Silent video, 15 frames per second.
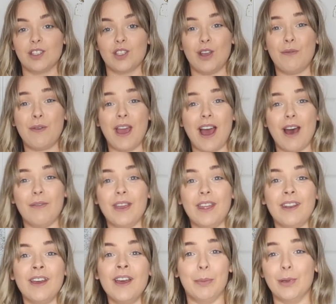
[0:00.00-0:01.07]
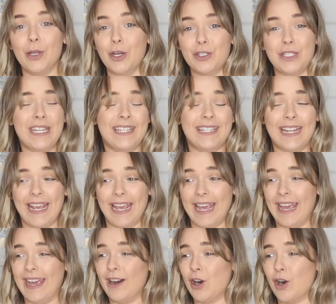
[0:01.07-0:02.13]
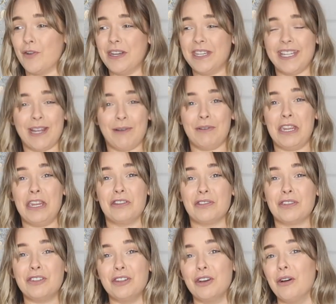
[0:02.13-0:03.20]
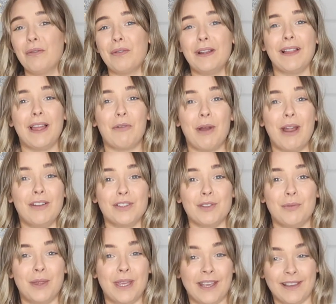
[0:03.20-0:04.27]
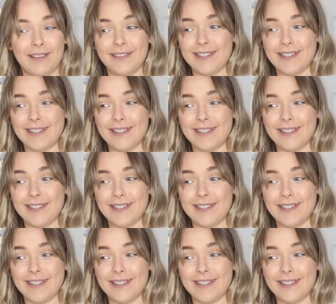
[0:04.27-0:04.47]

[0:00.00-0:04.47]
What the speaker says: So if you're having a bloated day or a day when you just don't feel like wearing something